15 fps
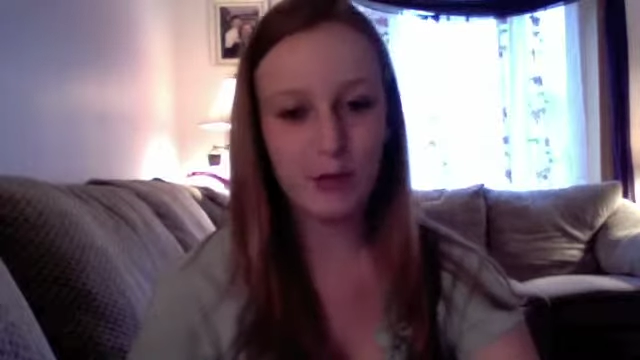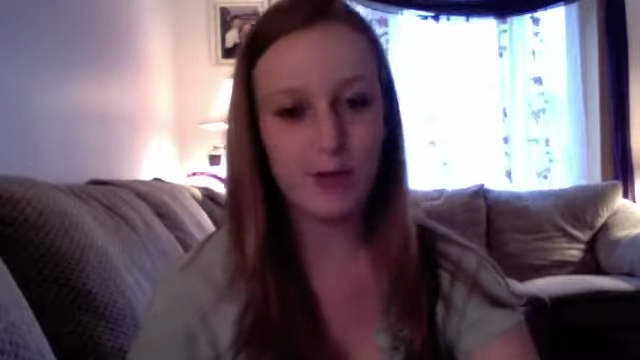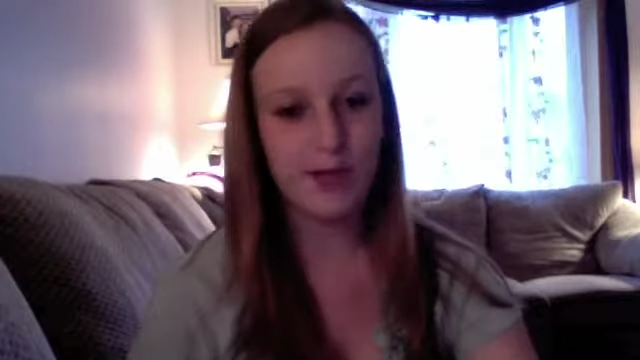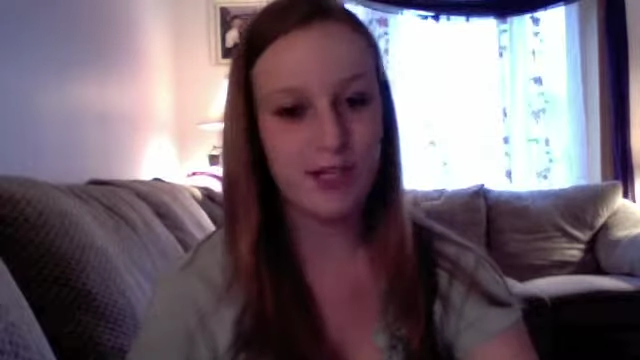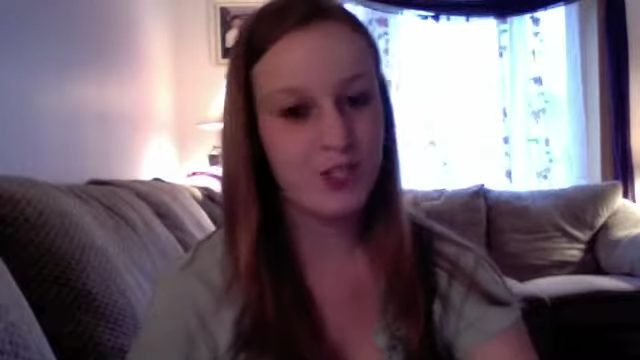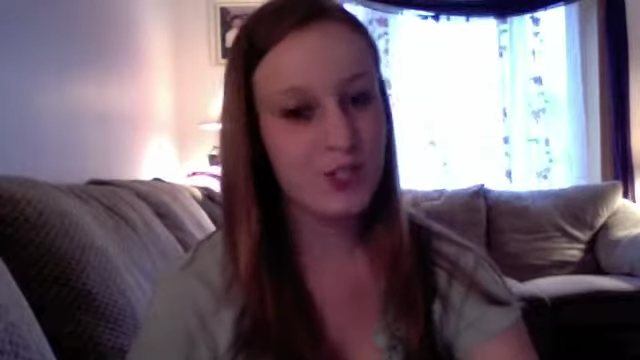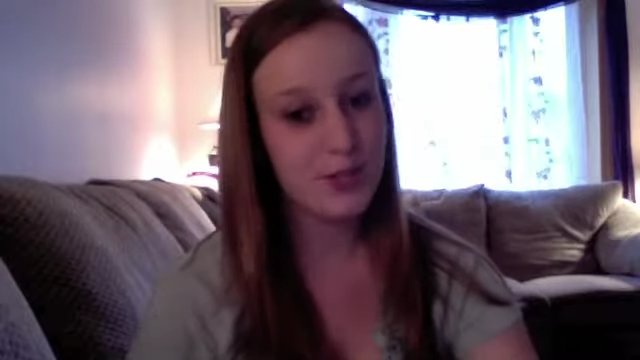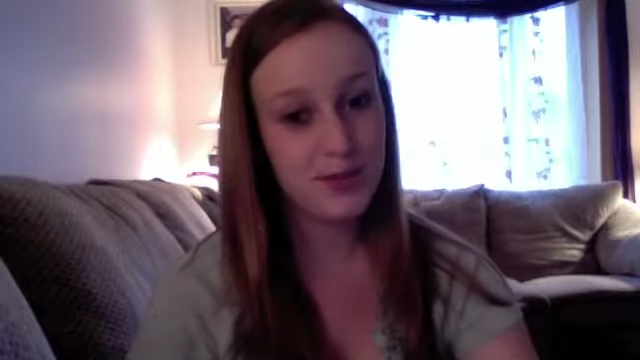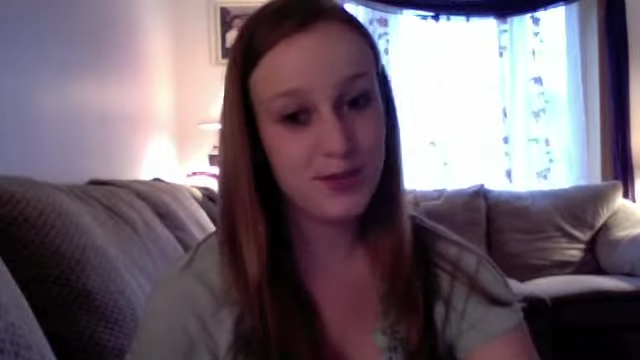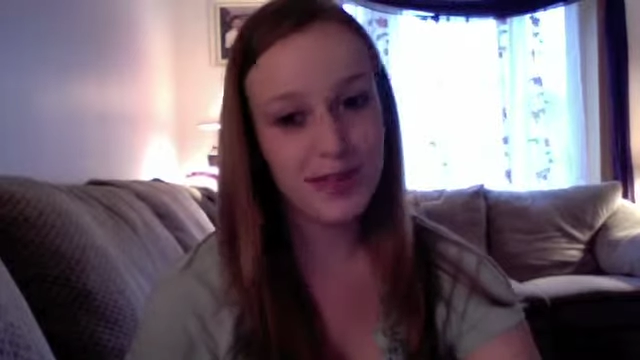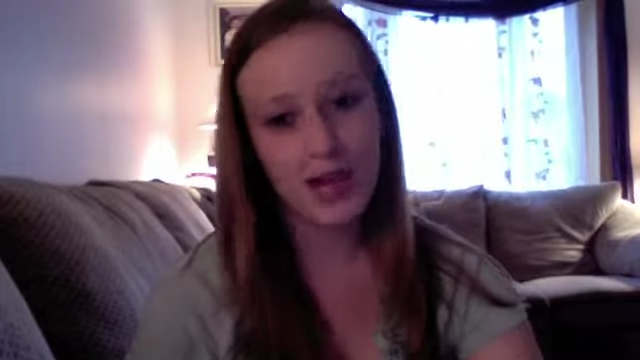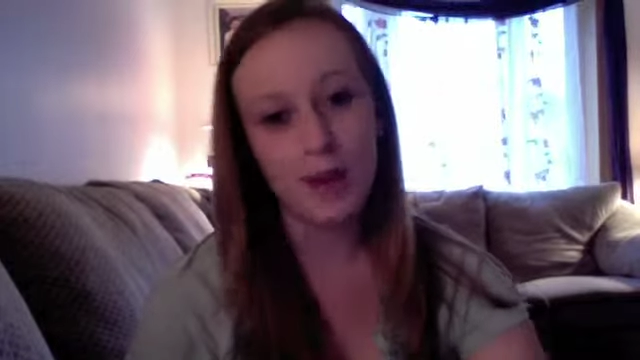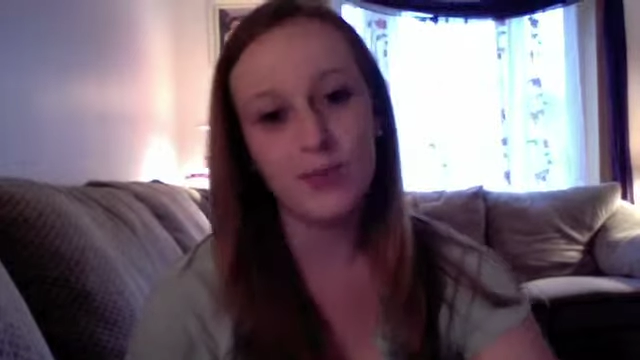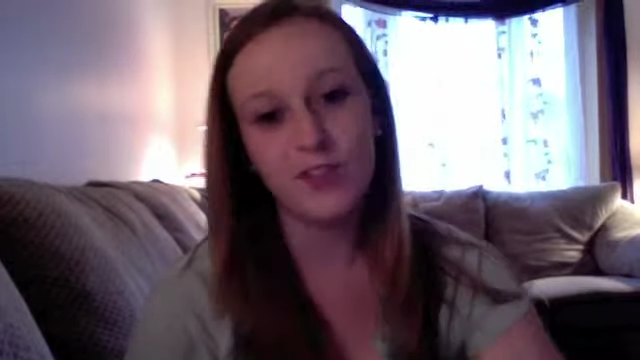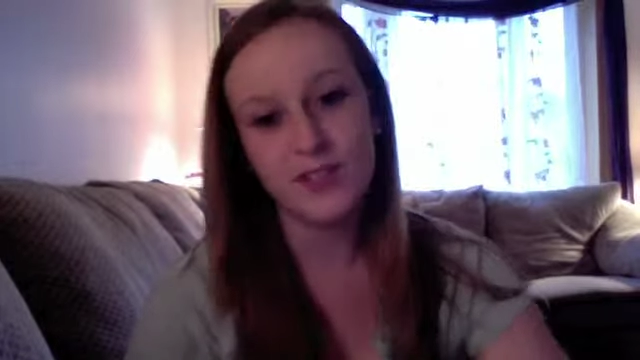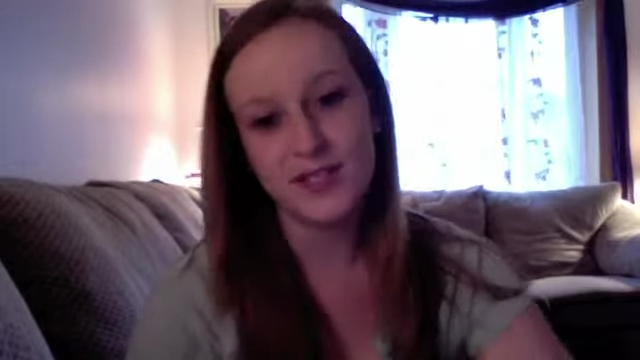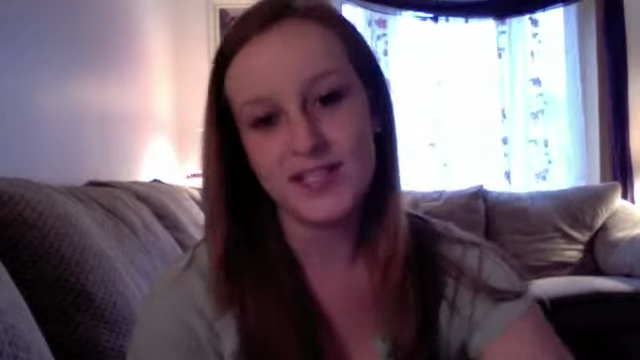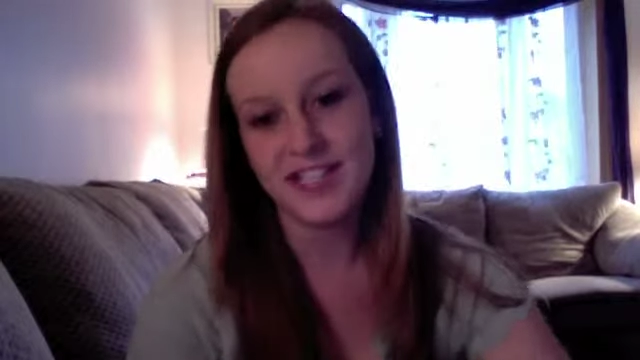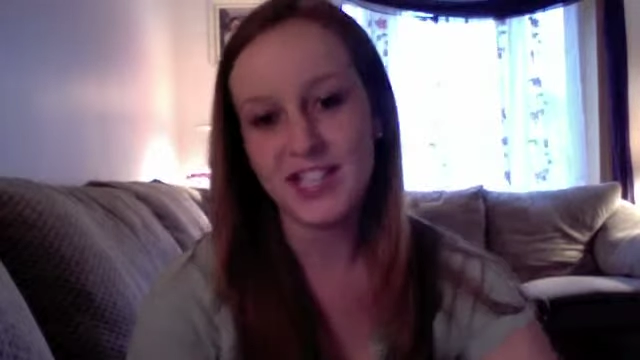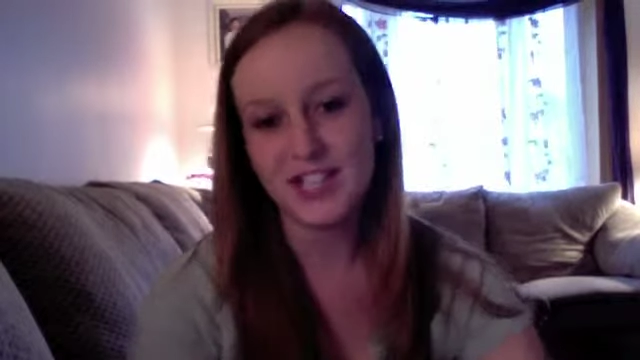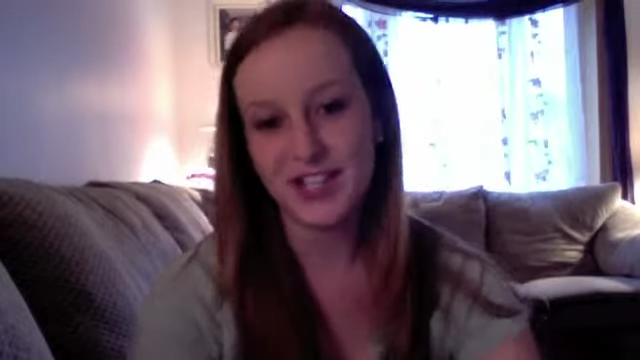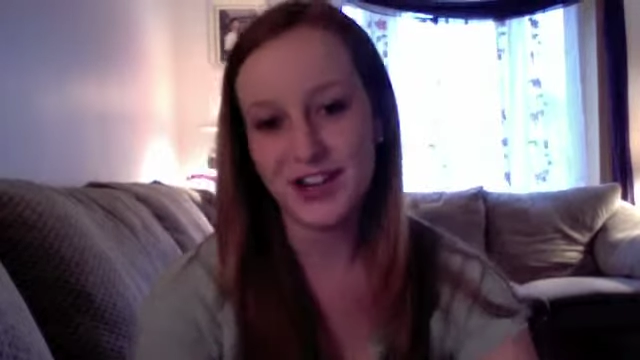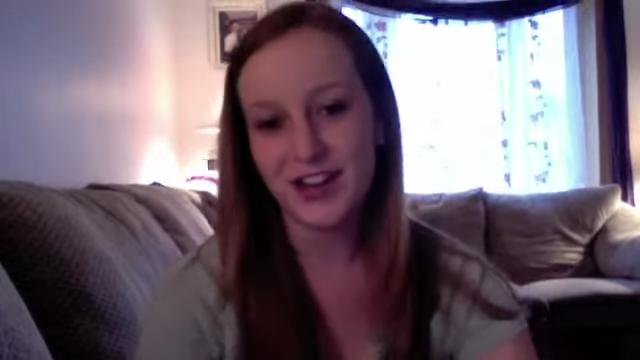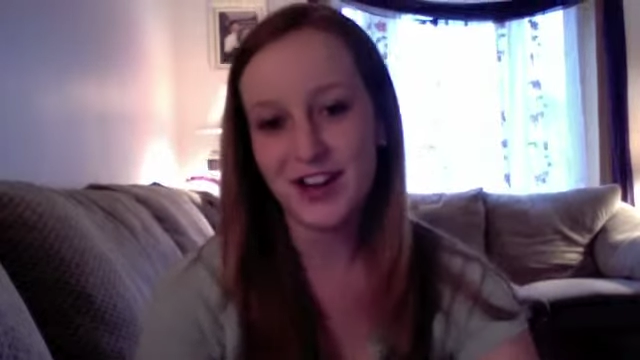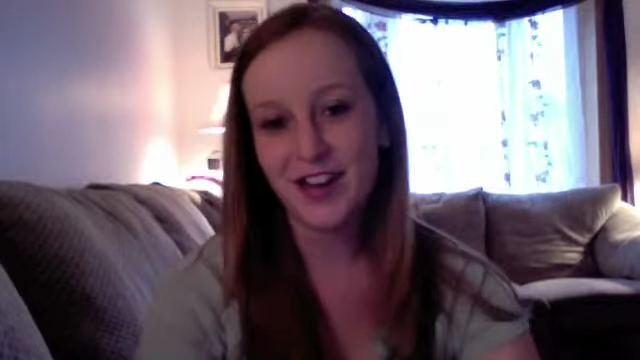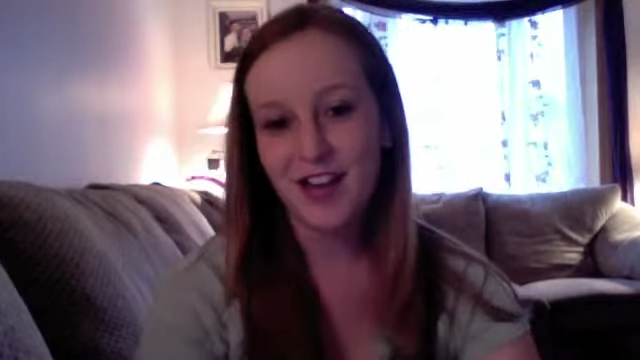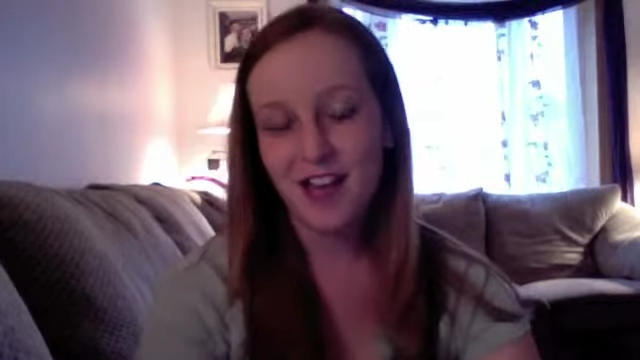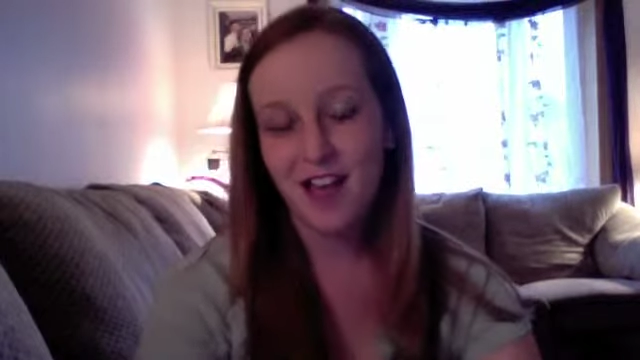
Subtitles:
will be extremely helpful as a teacher,